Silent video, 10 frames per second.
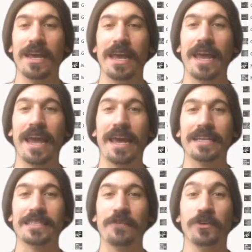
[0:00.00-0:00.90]

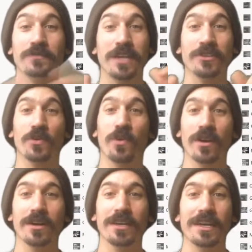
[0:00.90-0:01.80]
And if you've done the
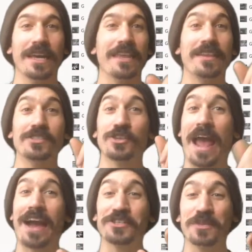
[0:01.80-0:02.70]
work, this should
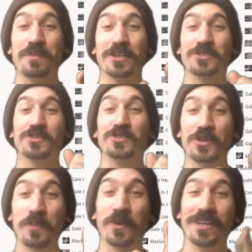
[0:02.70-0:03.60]
actually be a
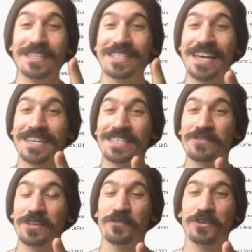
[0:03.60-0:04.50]
super easy
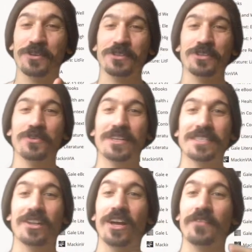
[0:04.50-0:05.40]
activity for you to do because
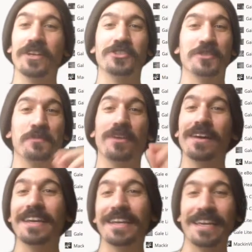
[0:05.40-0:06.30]
a lot of it is just
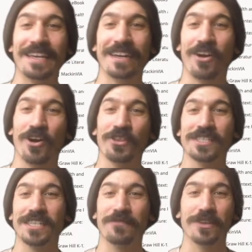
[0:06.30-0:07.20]
plugging in all the
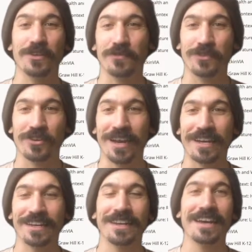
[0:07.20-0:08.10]
stuff that you've
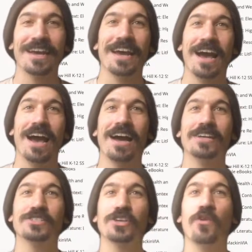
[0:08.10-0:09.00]
created.
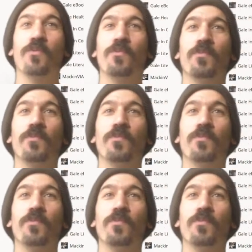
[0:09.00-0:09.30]
So